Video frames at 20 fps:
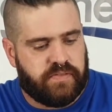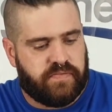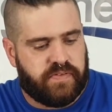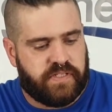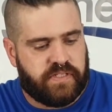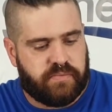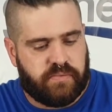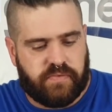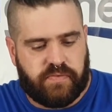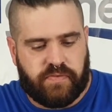
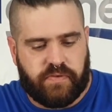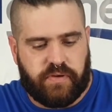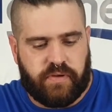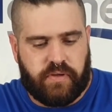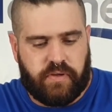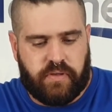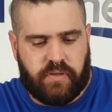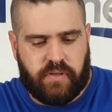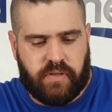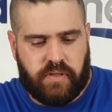visible for
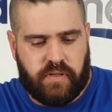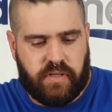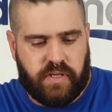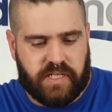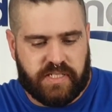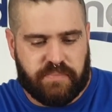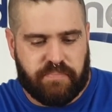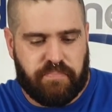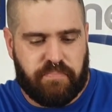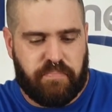you.
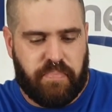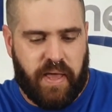There's a